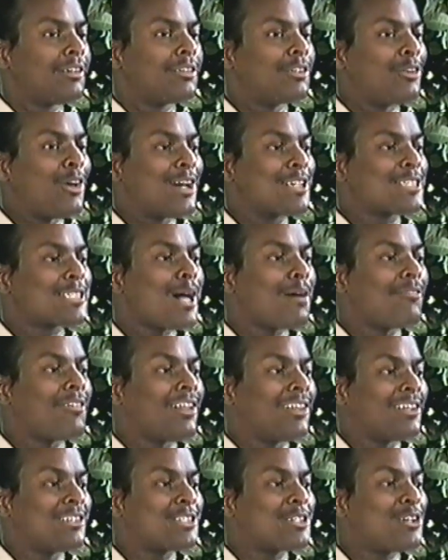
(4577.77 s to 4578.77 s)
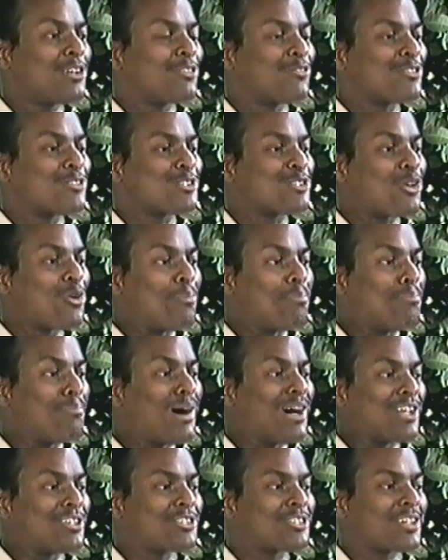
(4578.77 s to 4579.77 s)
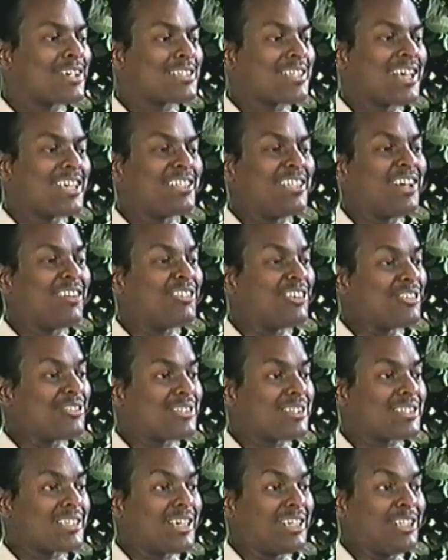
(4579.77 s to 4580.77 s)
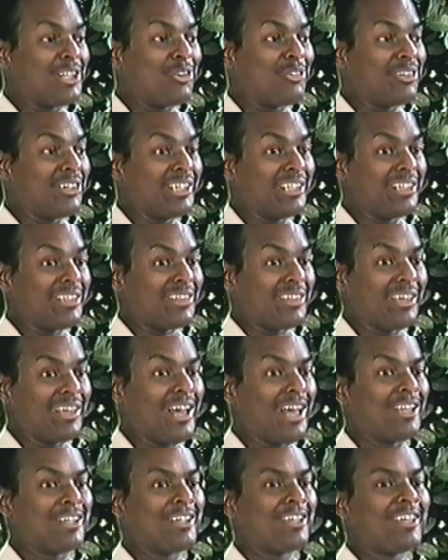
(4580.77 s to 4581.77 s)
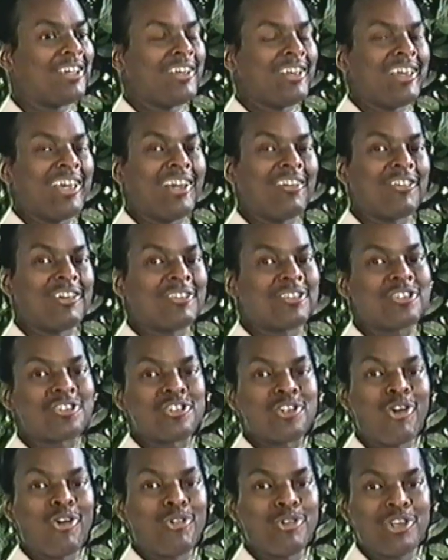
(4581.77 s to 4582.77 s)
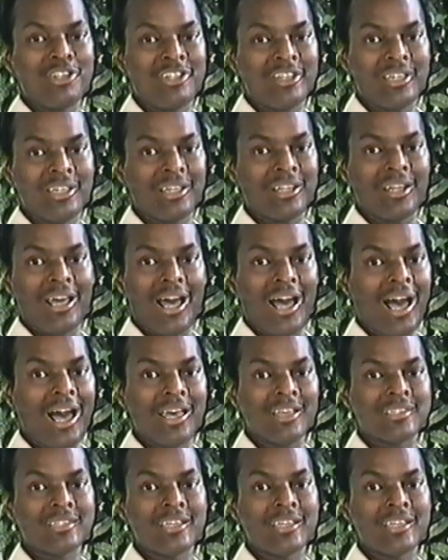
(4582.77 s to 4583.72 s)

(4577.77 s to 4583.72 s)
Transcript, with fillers: you know, I stopped volunteering for so much because I never used to say no to anything. Exactly. I, every show you did, I